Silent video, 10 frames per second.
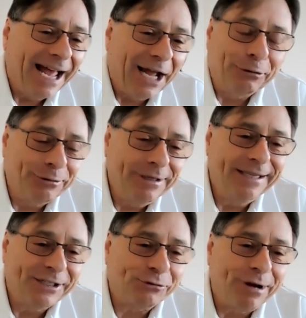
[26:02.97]
I don't need the
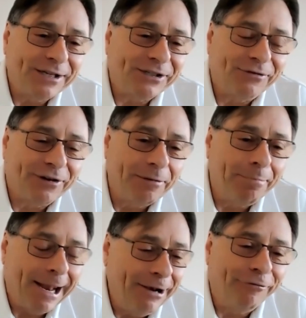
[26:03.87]
stress of
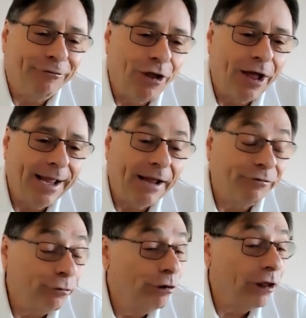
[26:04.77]
competitive flying. I
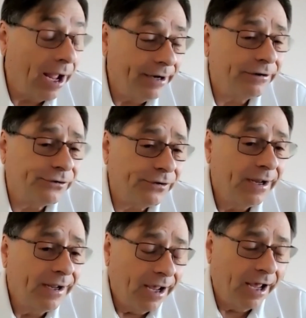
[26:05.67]
flew gliders
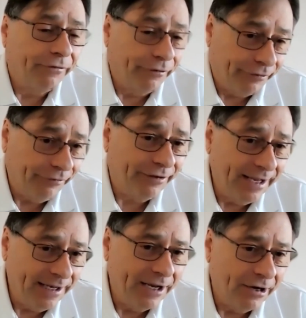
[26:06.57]
for
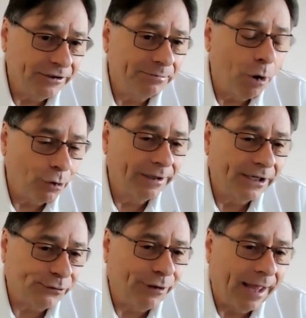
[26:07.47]
15 years,
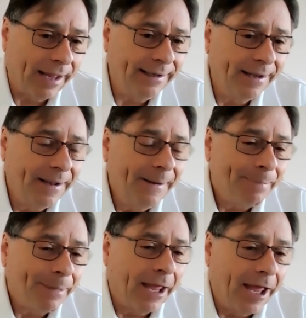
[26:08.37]
motorless flight.
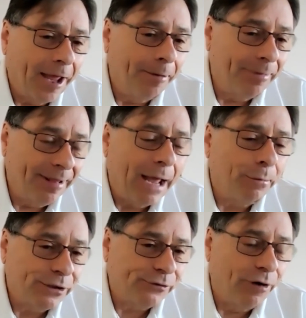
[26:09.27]
That
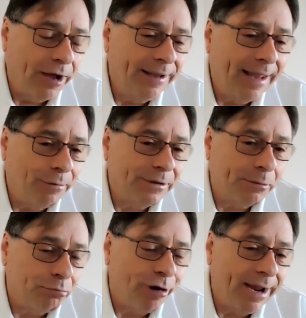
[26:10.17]
was fun. That was a
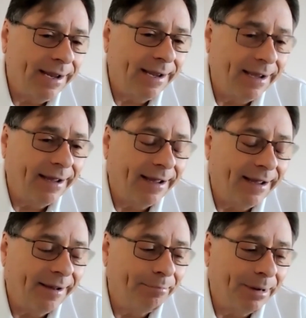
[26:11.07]
break.
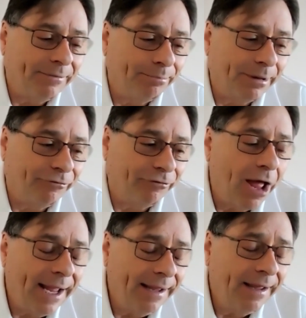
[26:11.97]
But
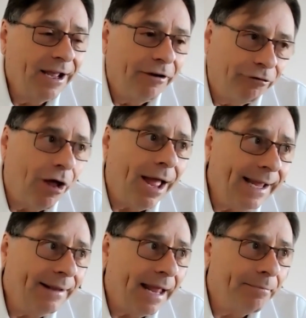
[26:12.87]
flying
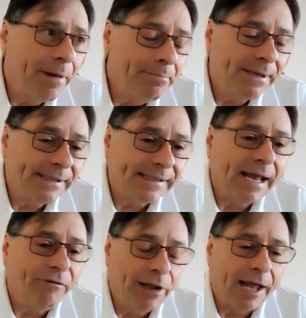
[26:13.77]
and my business
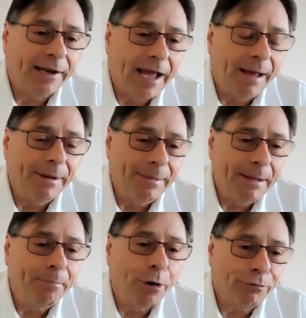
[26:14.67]
have a lot in common. They
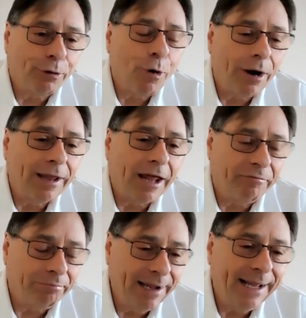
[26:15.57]
both require a lot
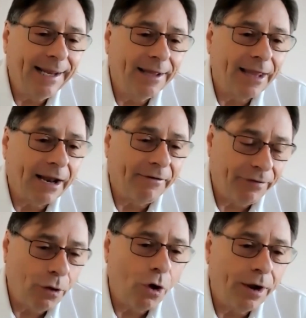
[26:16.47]
of planning, a lot of
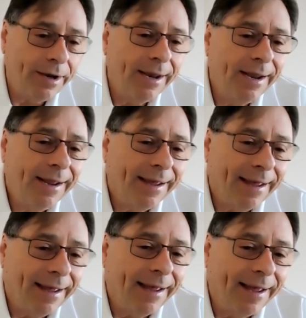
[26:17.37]
thought,
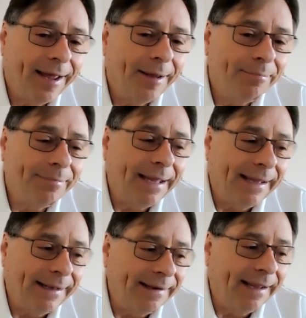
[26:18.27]
and a
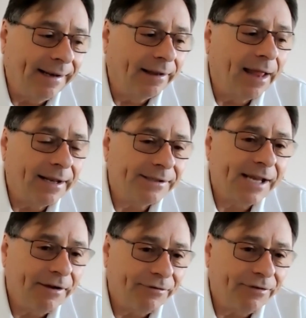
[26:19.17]
lot of
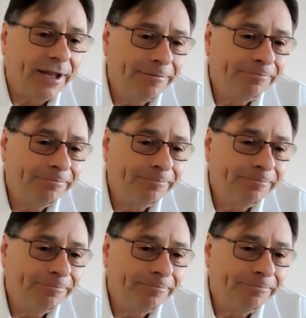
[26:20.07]
safety.